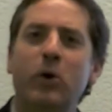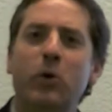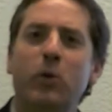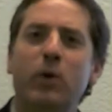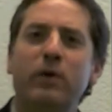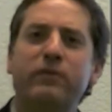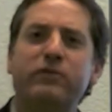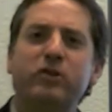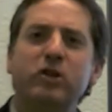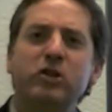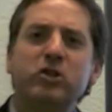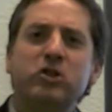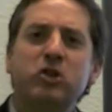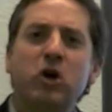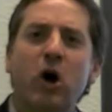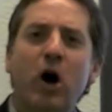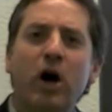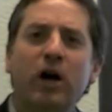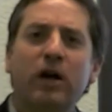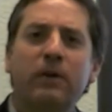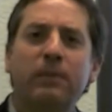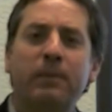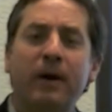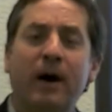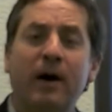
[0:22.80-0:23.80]
We've just
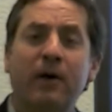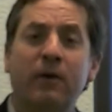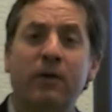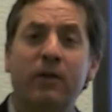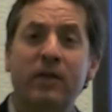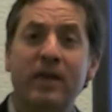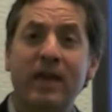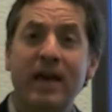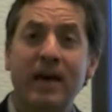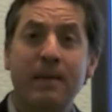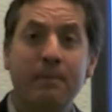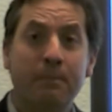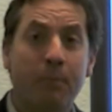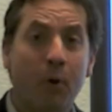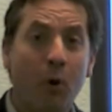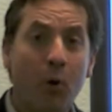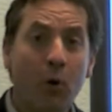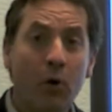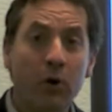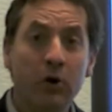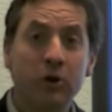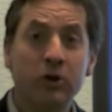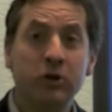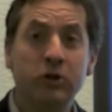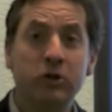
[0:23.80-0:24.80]
talked about the
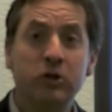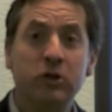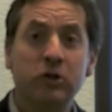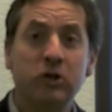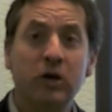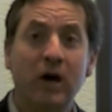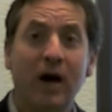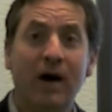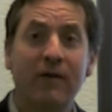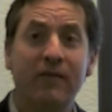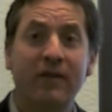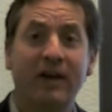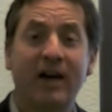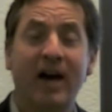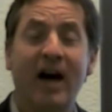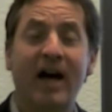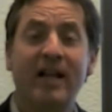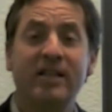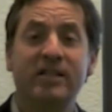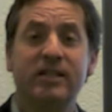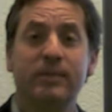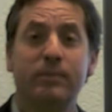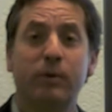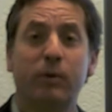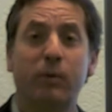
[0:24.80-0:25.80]
importance of the
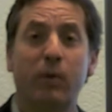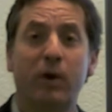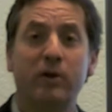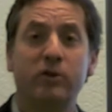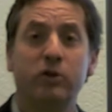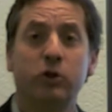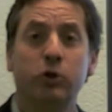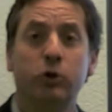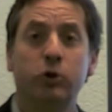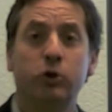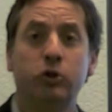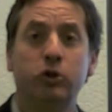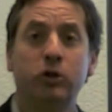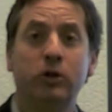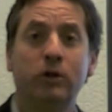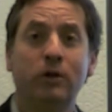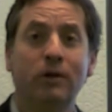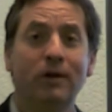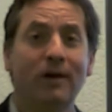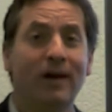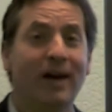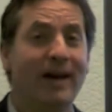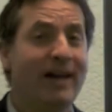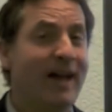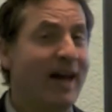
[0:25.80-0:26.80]
concept of resolution.
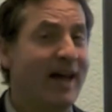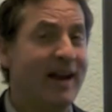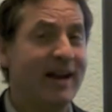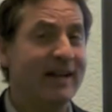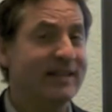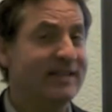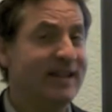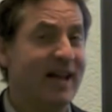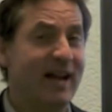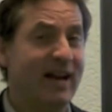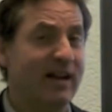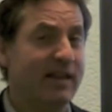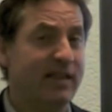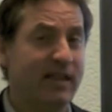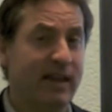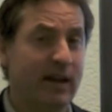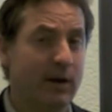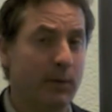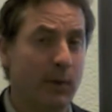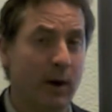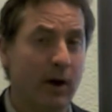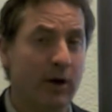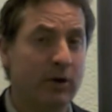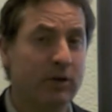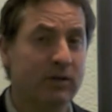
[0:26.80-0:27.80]
Again, it's not a
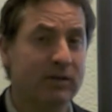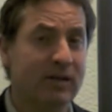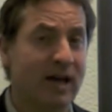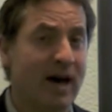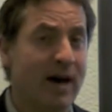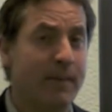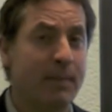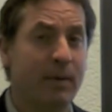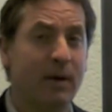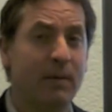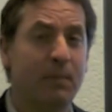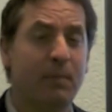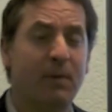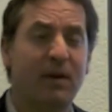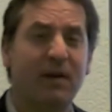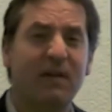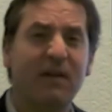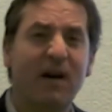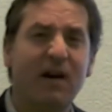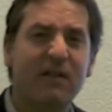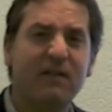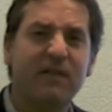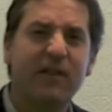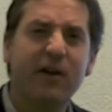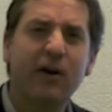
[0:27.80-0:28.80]
theoretical topic, but
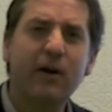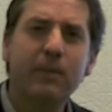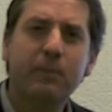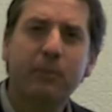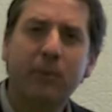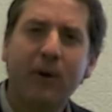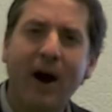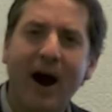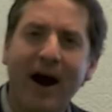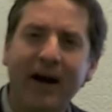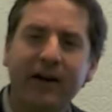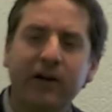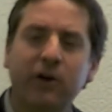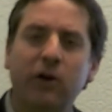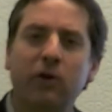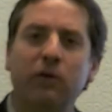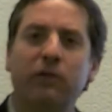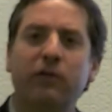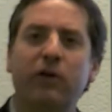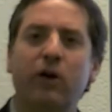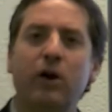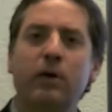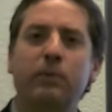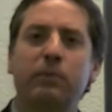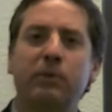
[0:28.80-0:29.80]
a very practical,
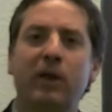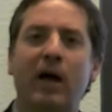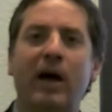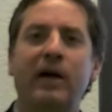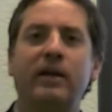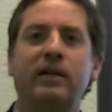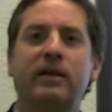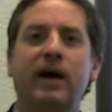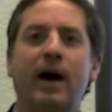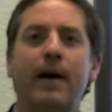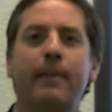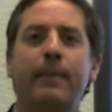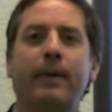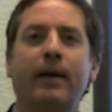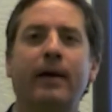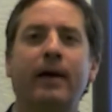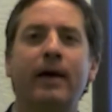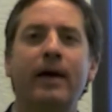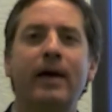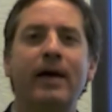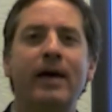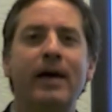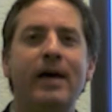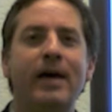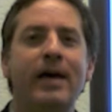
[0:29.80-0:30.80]
very applied topic.
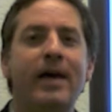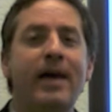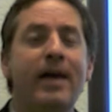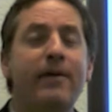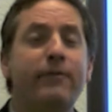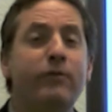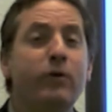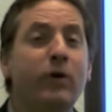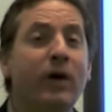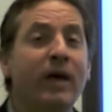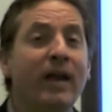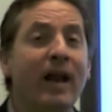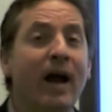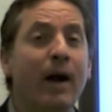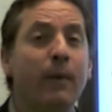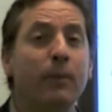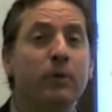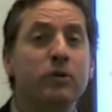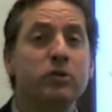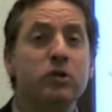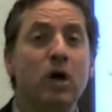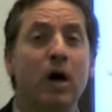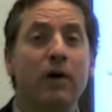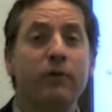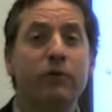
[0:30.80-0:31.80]
If you cannot
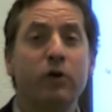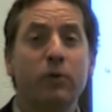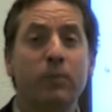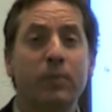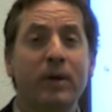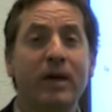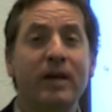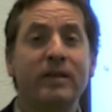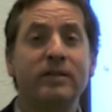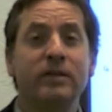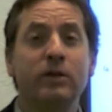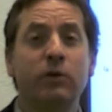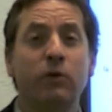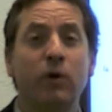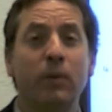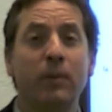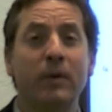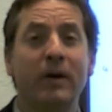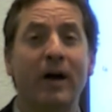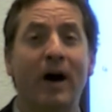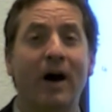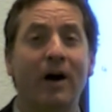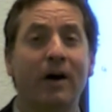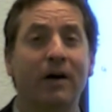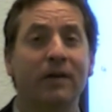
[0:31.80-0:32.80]
resolve your peaks in
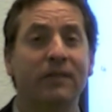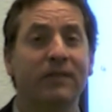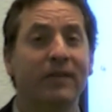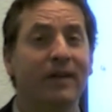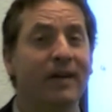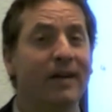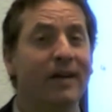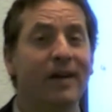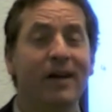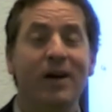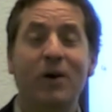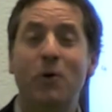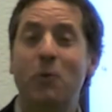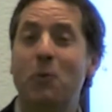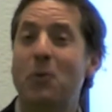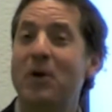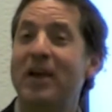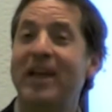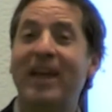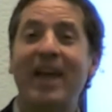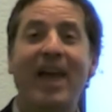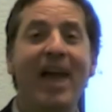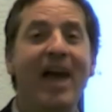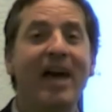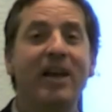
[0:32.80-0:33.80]
chromatography, we
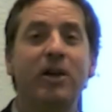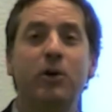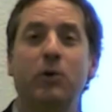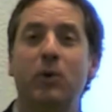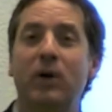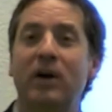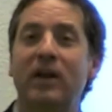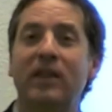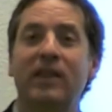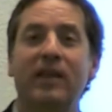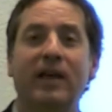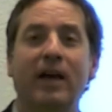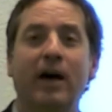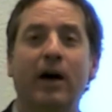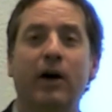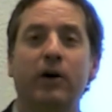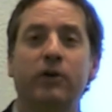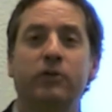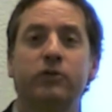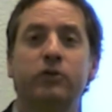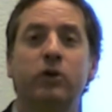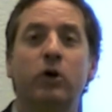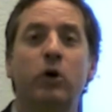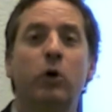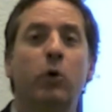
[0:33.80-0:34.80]
can't do anything
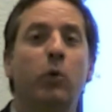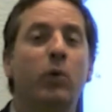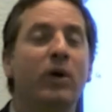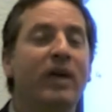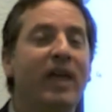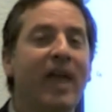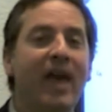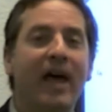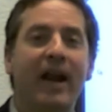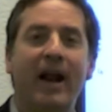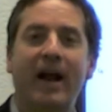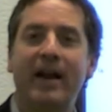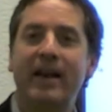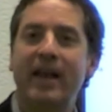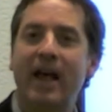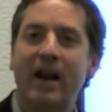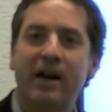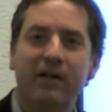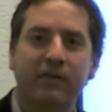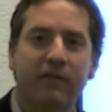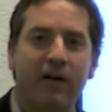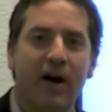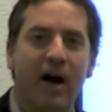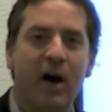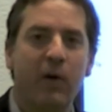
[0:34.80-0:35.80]
else. We can't
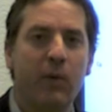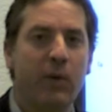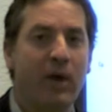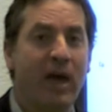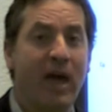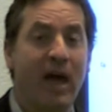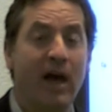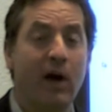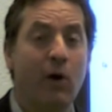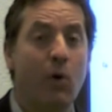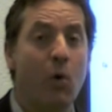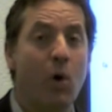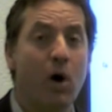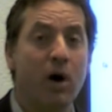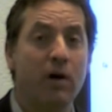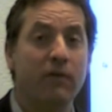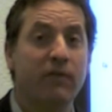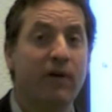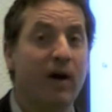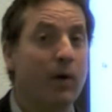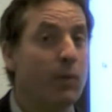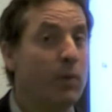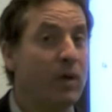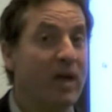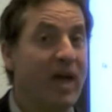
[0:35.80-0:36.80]
identify, we can't
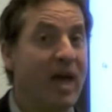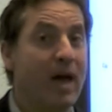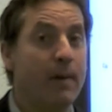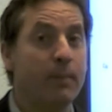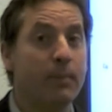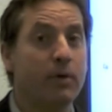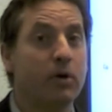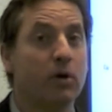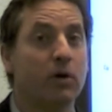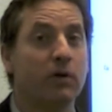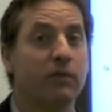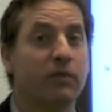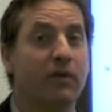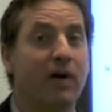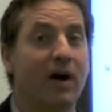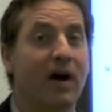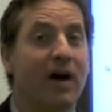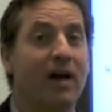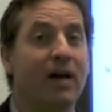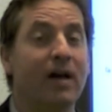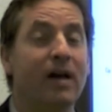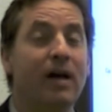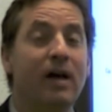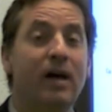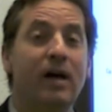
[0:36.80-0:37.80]
quantify, we can't
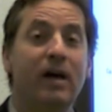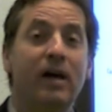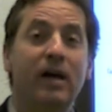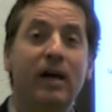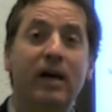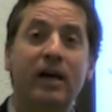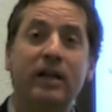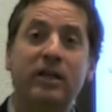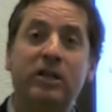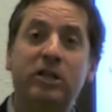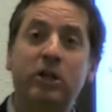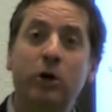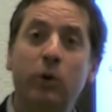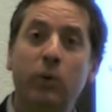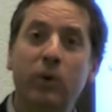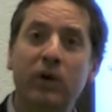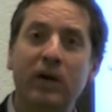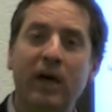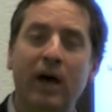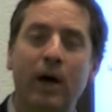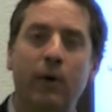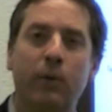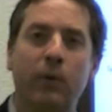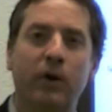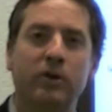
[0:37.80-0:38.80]
purify until we
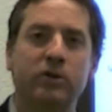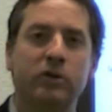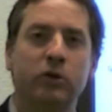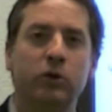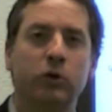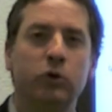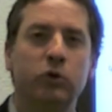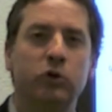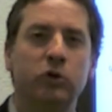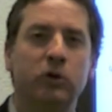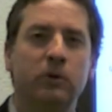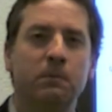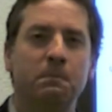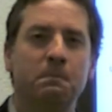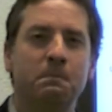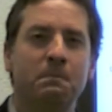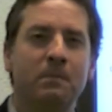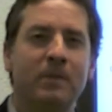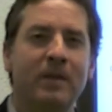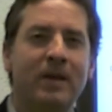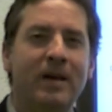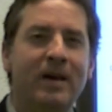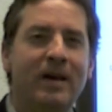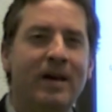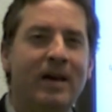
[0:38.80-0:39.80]
get resolution.
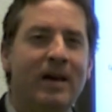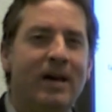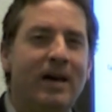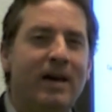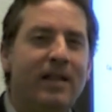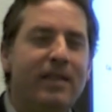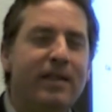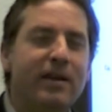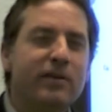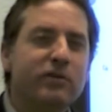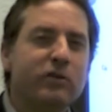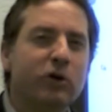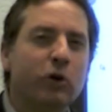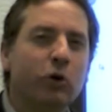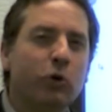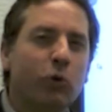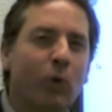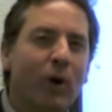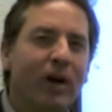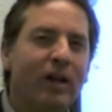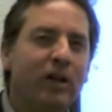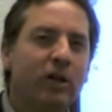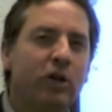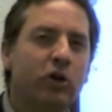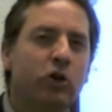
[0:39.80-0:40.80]
There's a
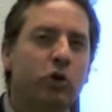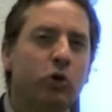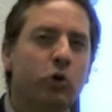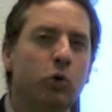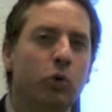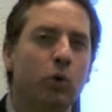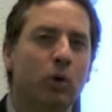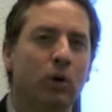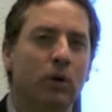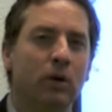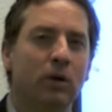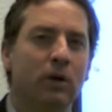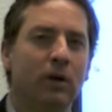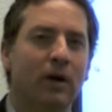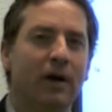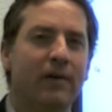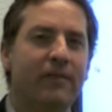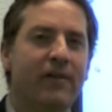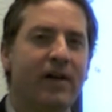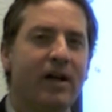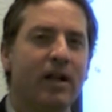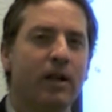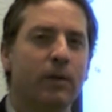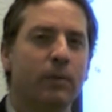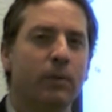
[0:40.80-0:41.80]
great tool
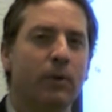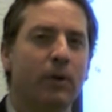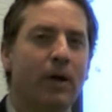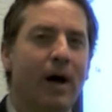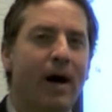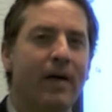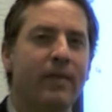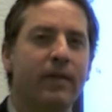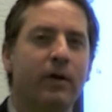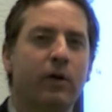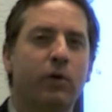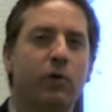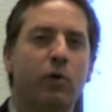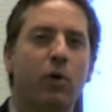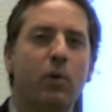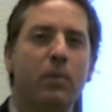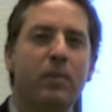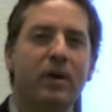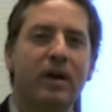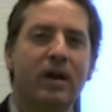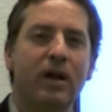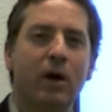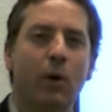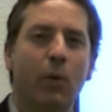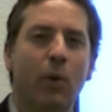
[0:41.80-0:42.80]
available on the
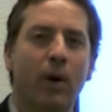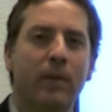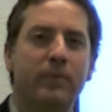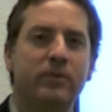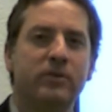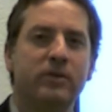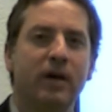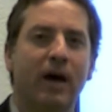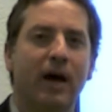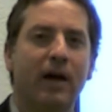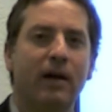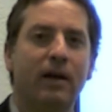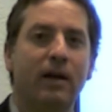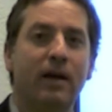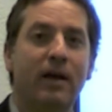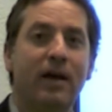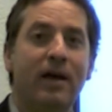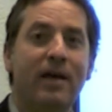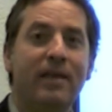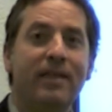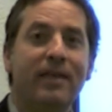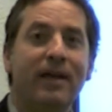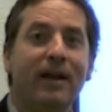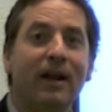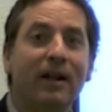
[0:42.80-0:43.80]
Chromedia website
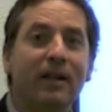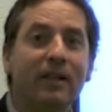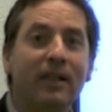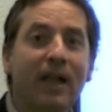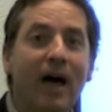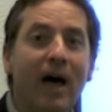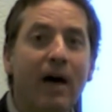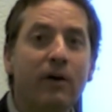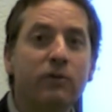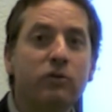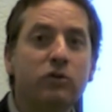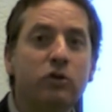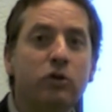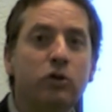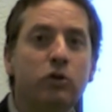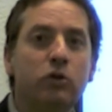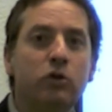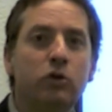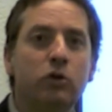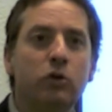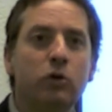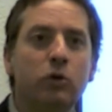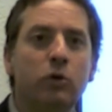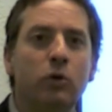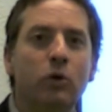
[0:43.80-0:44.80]
that allows you
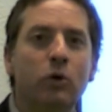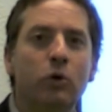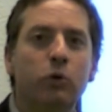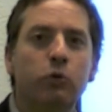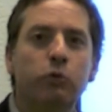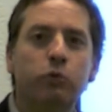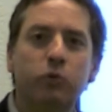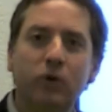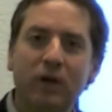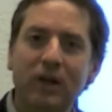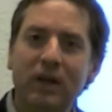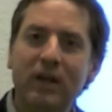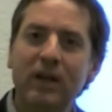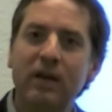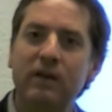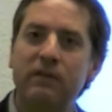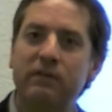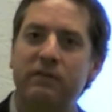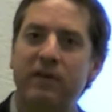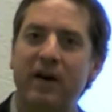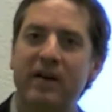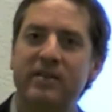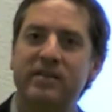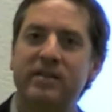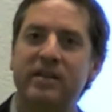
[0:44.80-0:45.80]
to really
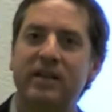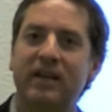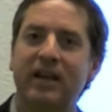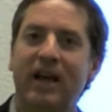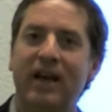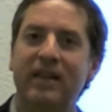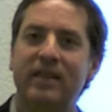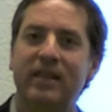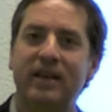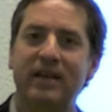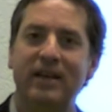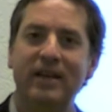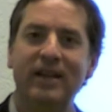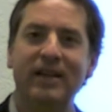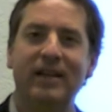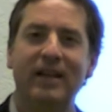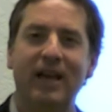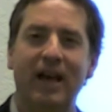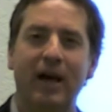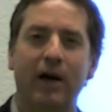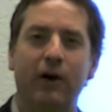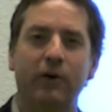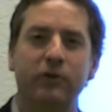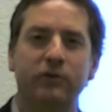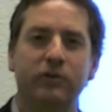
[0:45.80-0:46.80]
investigate the
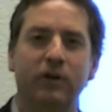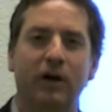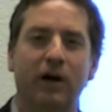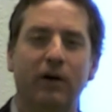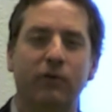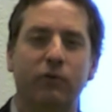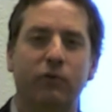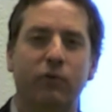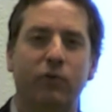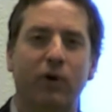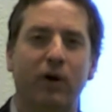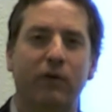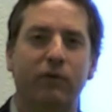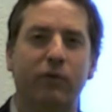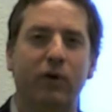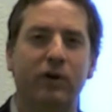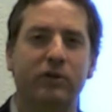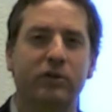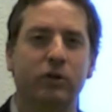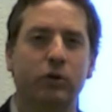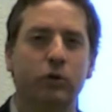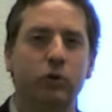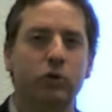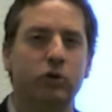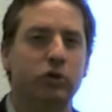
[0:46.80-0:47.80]
details of
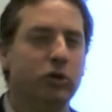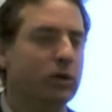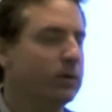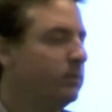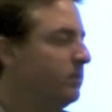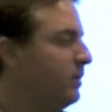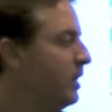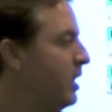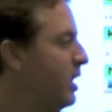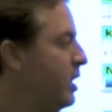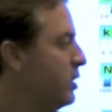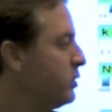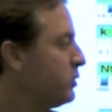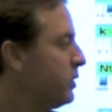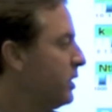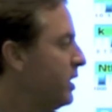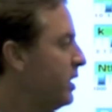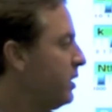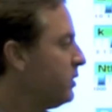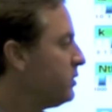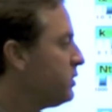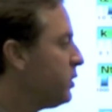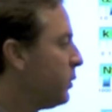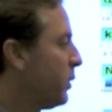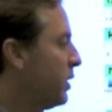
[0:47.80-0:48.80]
resolution. So
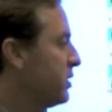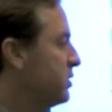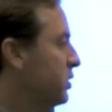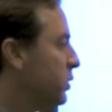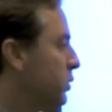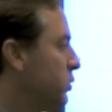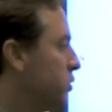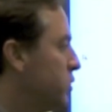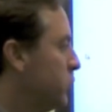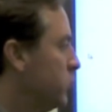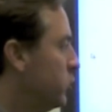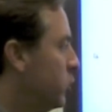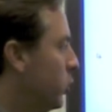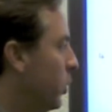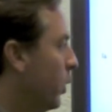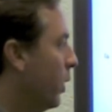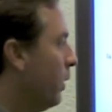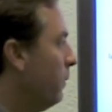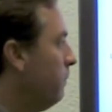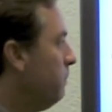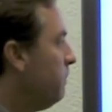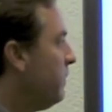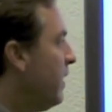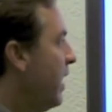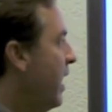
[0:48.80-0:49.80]
here's the resolution
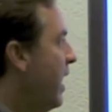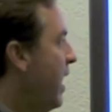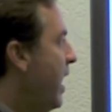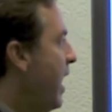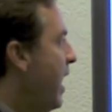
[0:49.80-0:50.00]
tool.